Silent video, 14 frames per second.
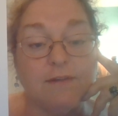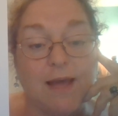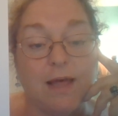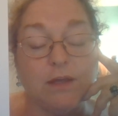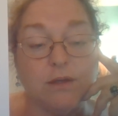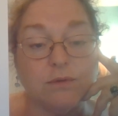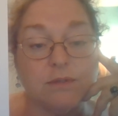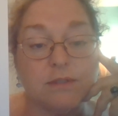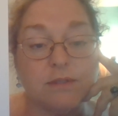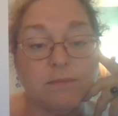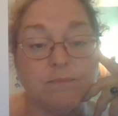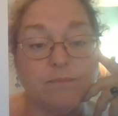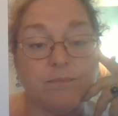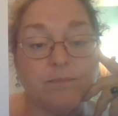values.
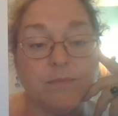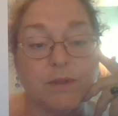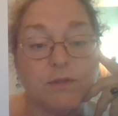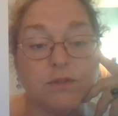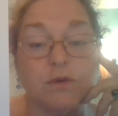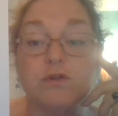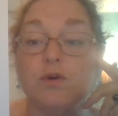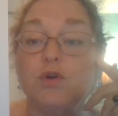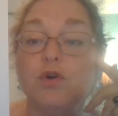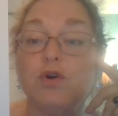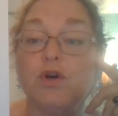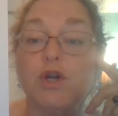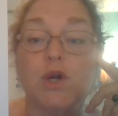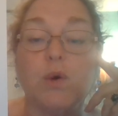So so
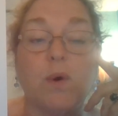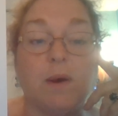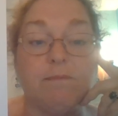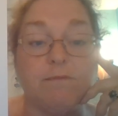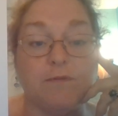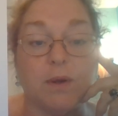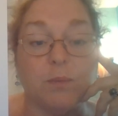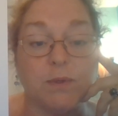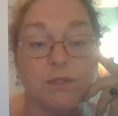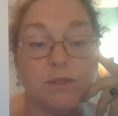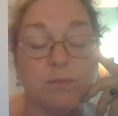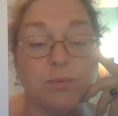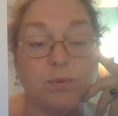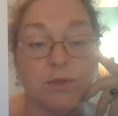you're going to know upfront
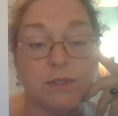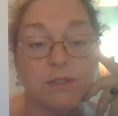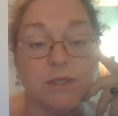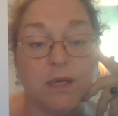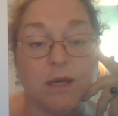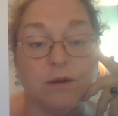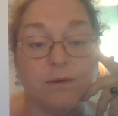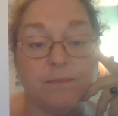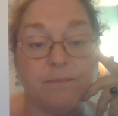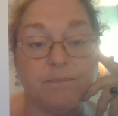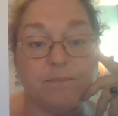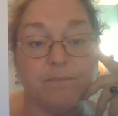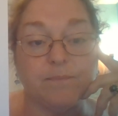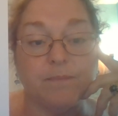what's important to her.
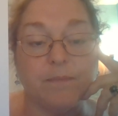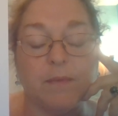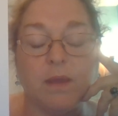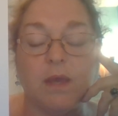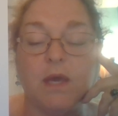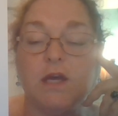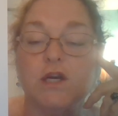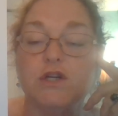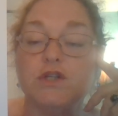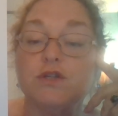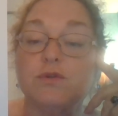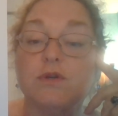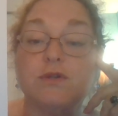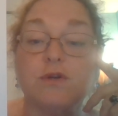
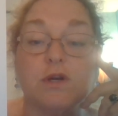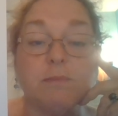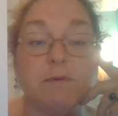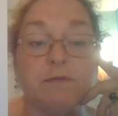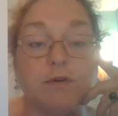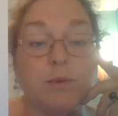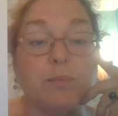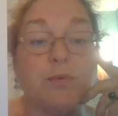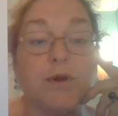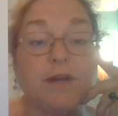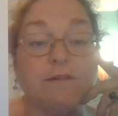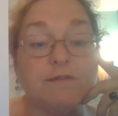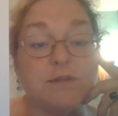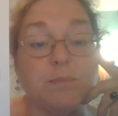She's also going to be very
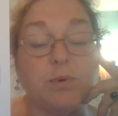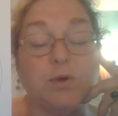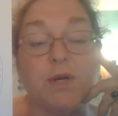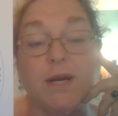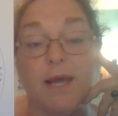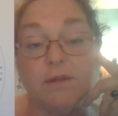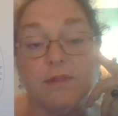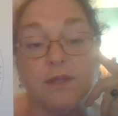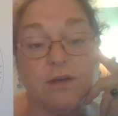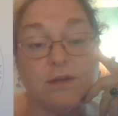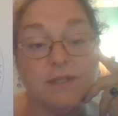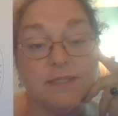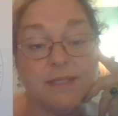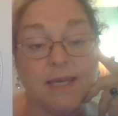brave to put it out there
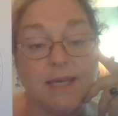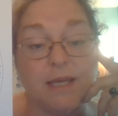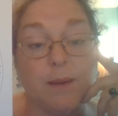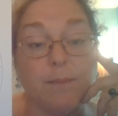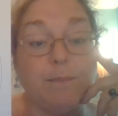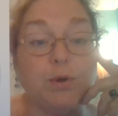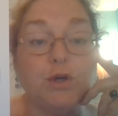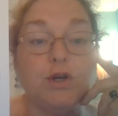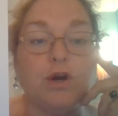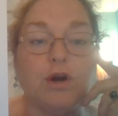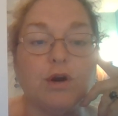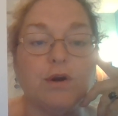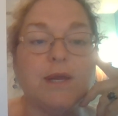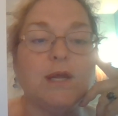and say it and put
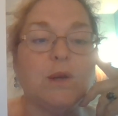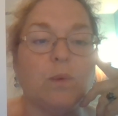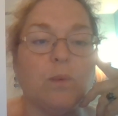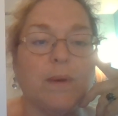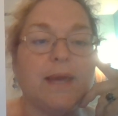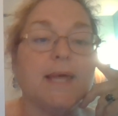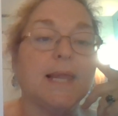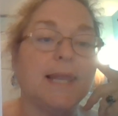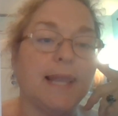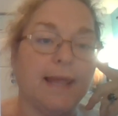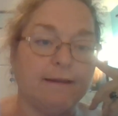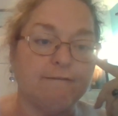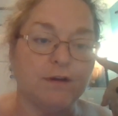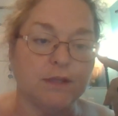her in a way
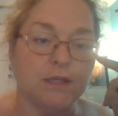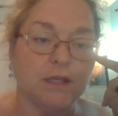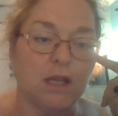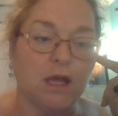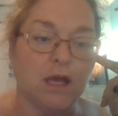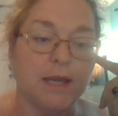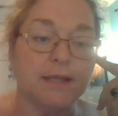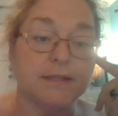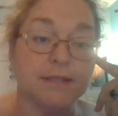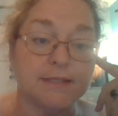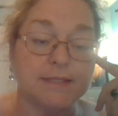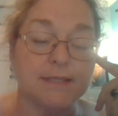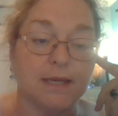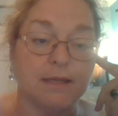life on the line, the
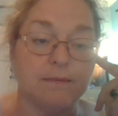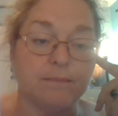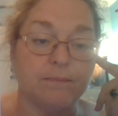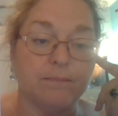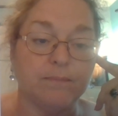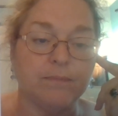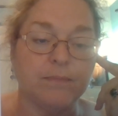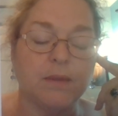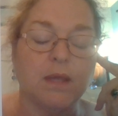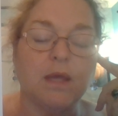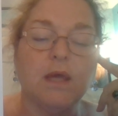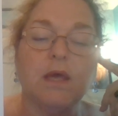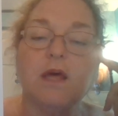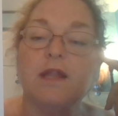sun.
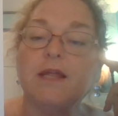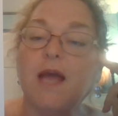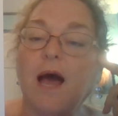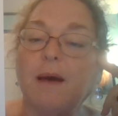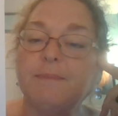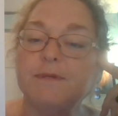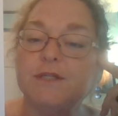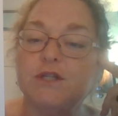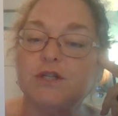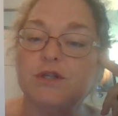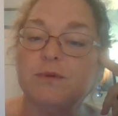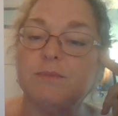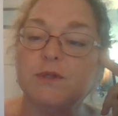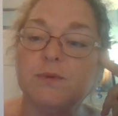The
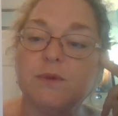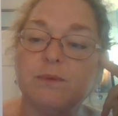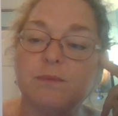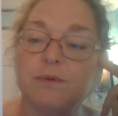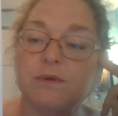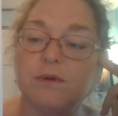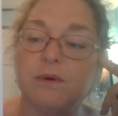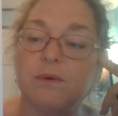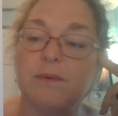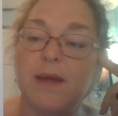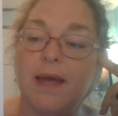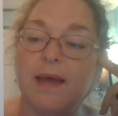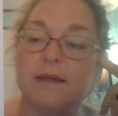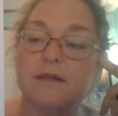opposition between Pluto
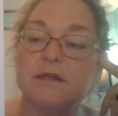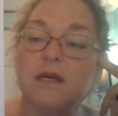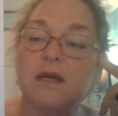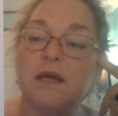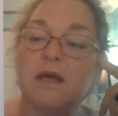and